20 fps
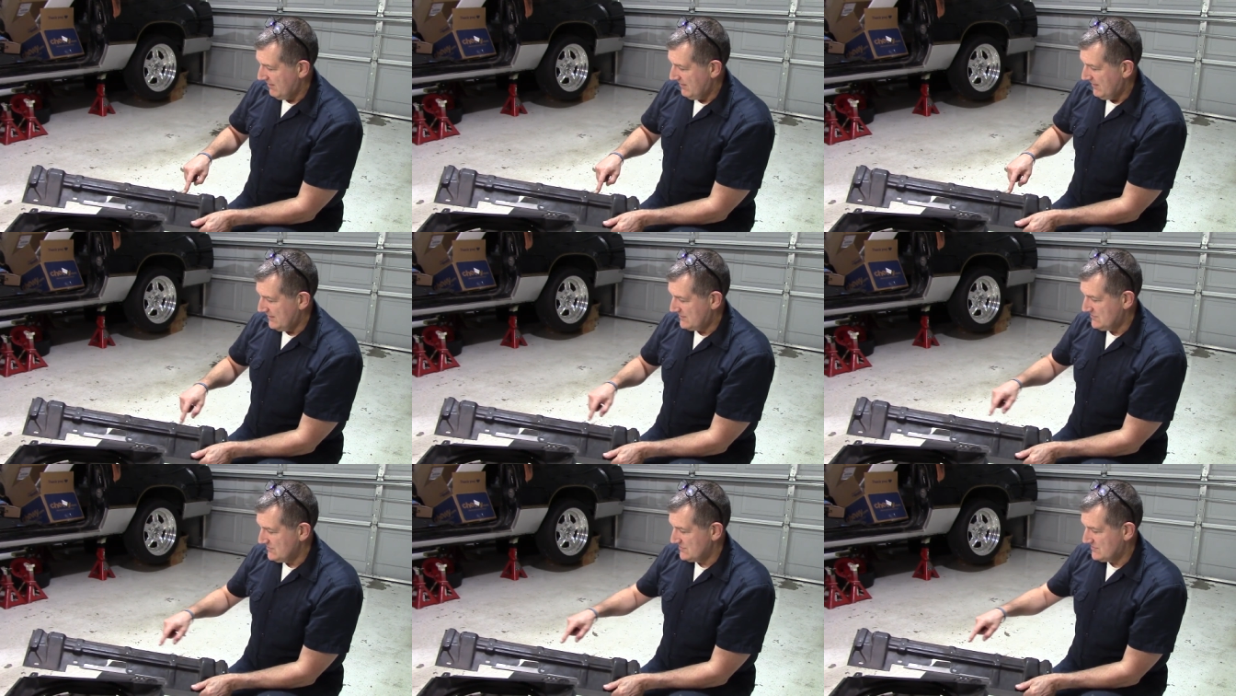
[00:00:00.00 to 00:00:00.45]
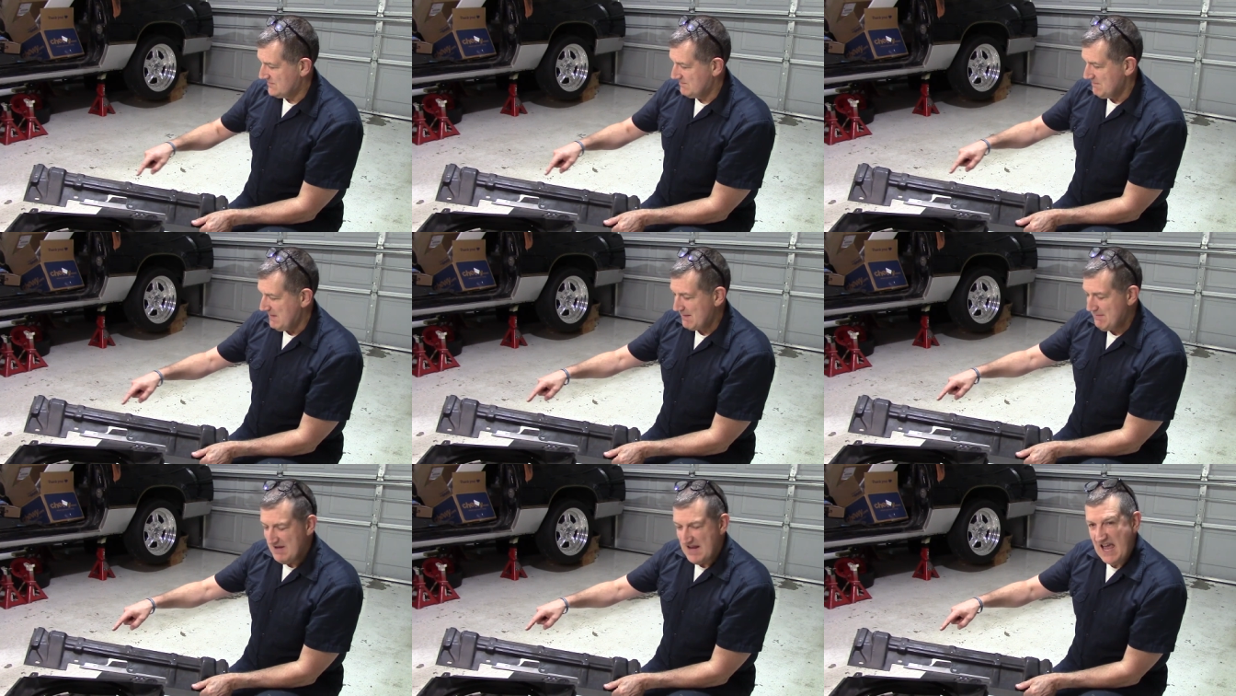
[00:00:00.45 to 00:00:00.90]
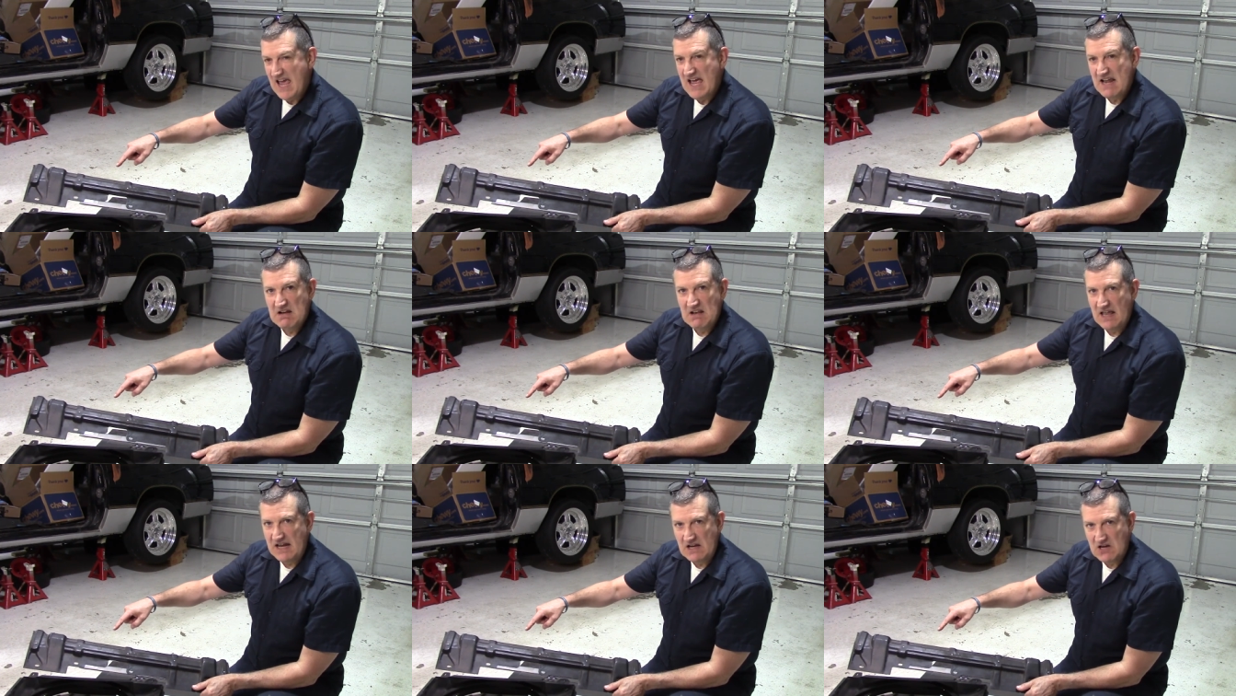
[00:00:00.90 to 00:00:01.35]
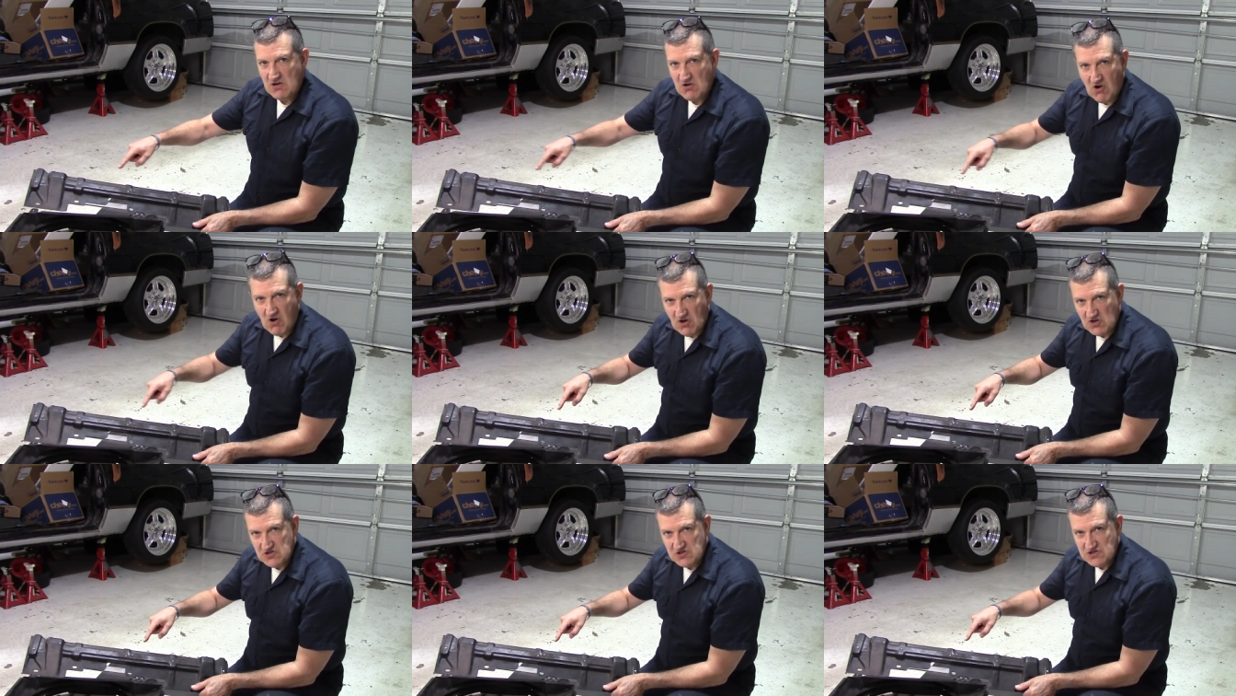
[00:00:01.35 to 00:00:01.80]
that just maybe had like
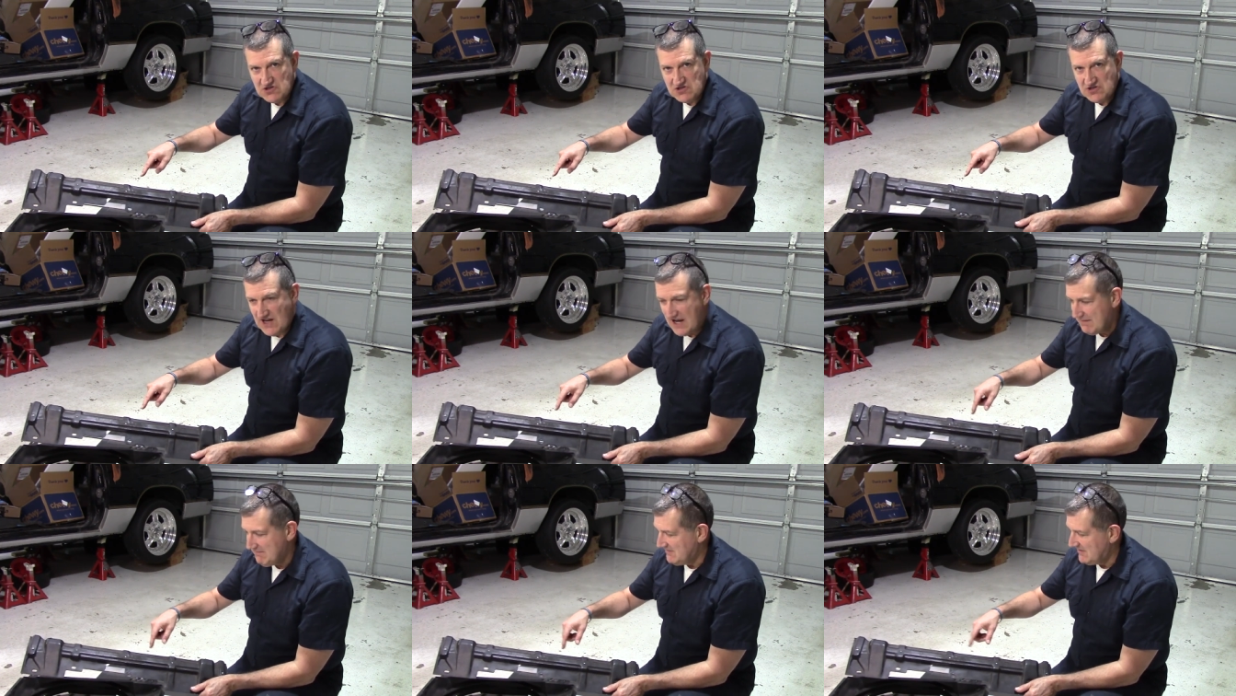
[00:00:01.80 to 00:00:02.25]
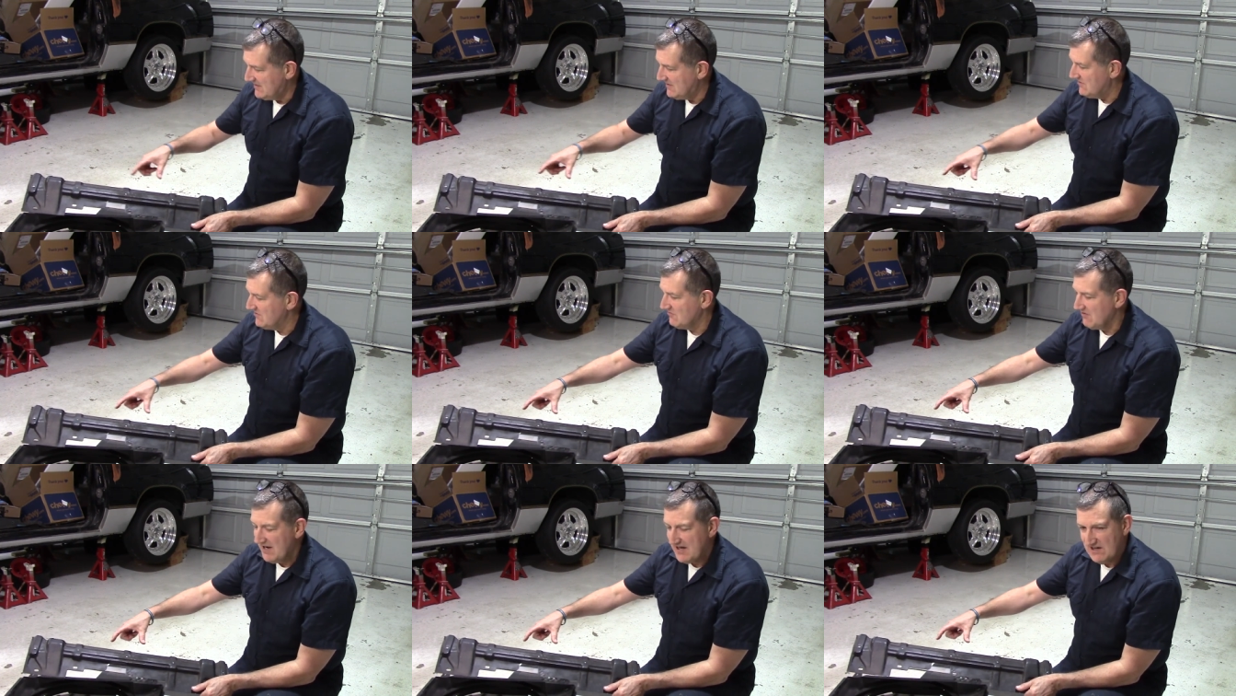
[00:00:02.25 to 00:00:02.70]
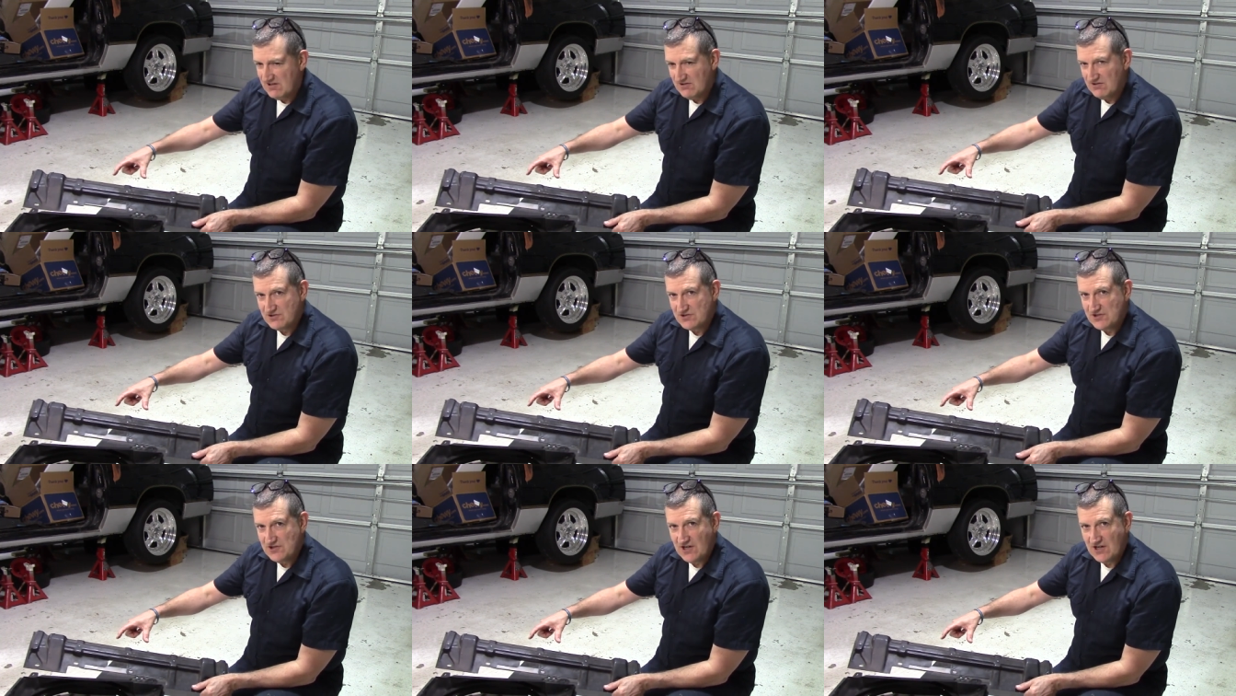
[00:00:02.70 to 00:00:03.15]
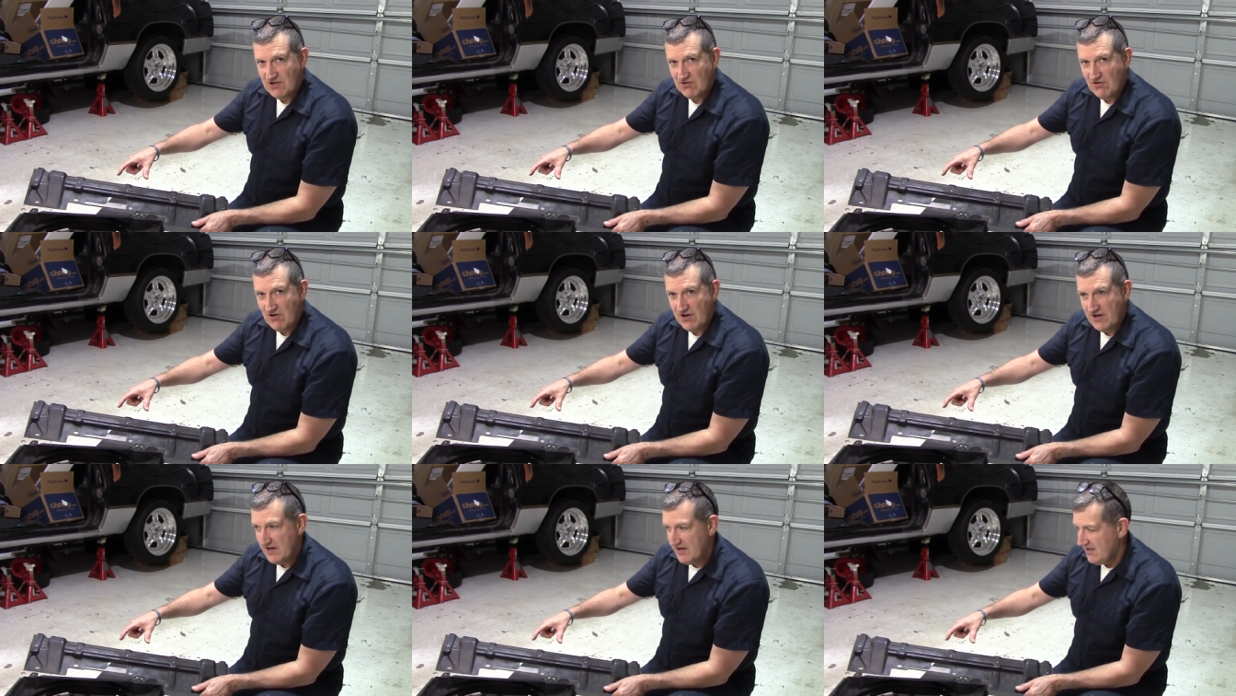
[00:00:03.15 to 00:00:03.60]
caution stamped in it or had a little sticker
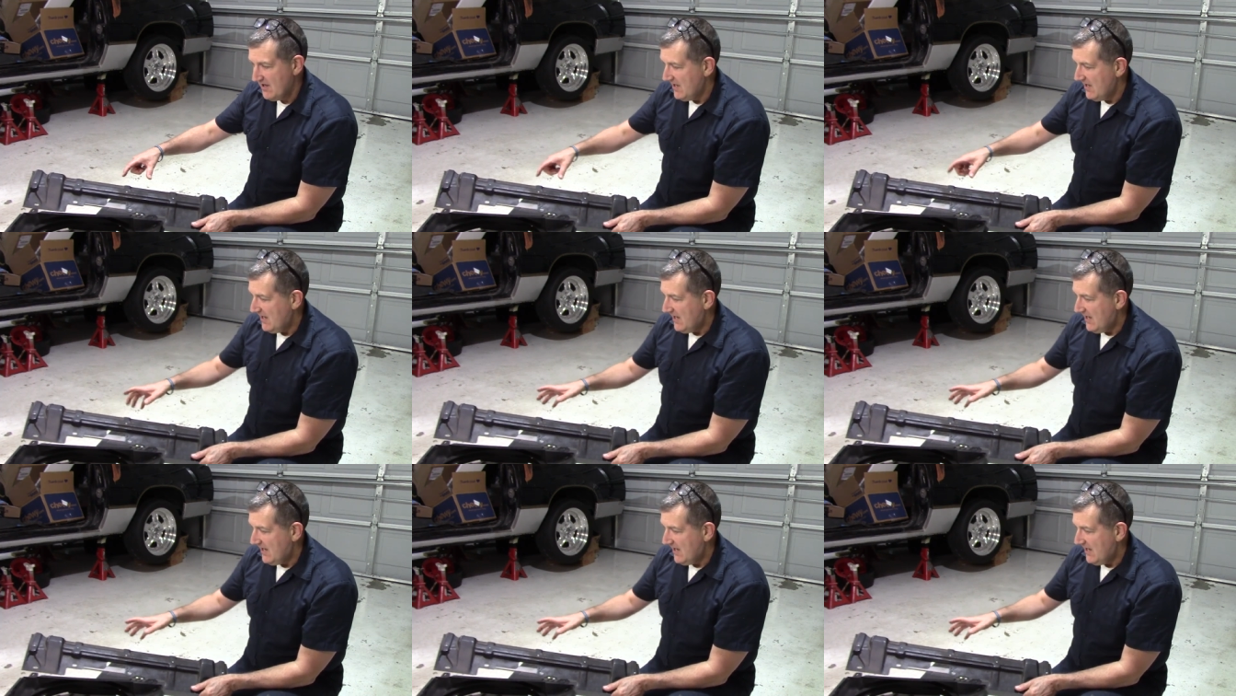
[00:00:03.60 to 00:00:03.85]
on it